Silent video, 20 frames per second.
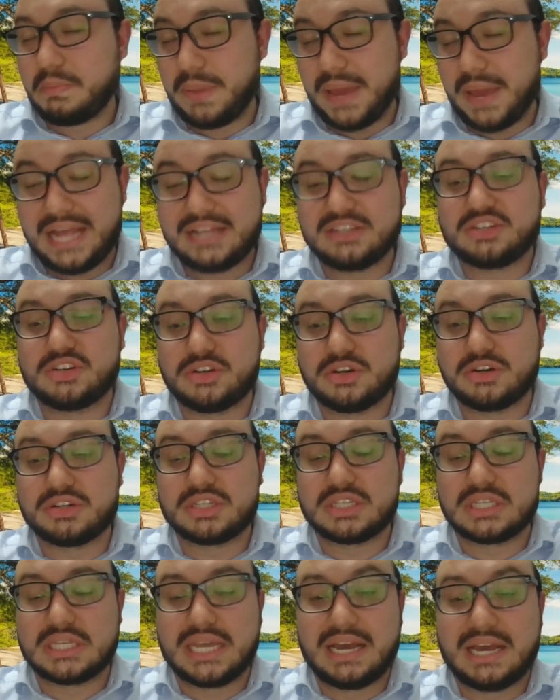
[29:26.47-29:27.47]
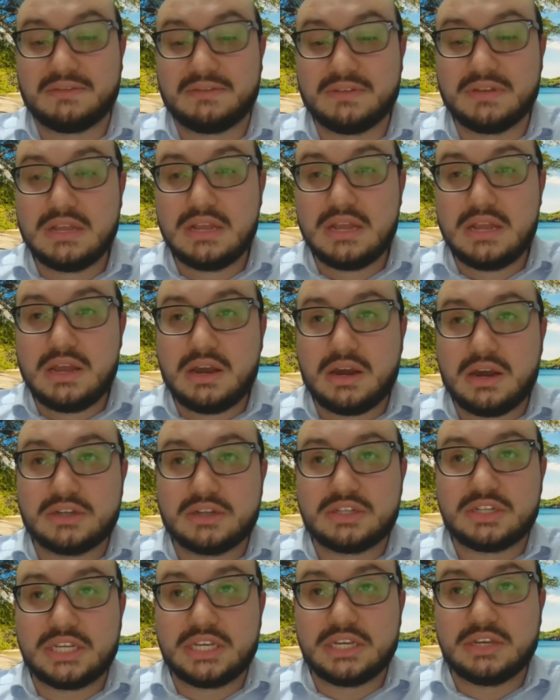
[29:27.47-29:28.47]
pension yourself
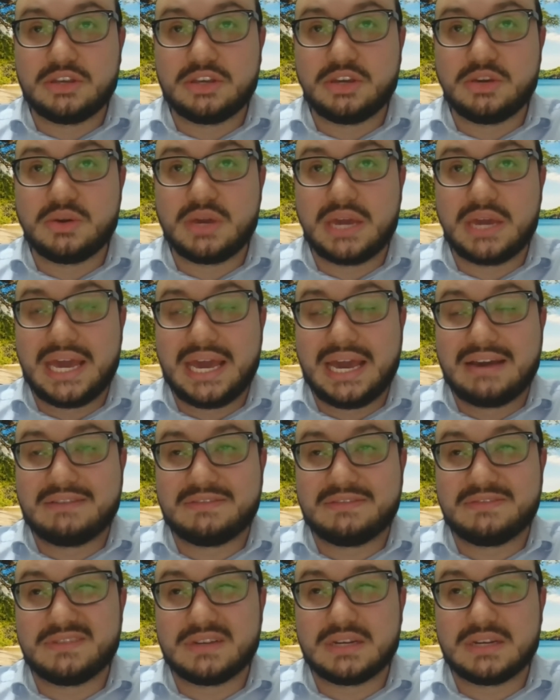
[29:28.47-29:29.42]
until you have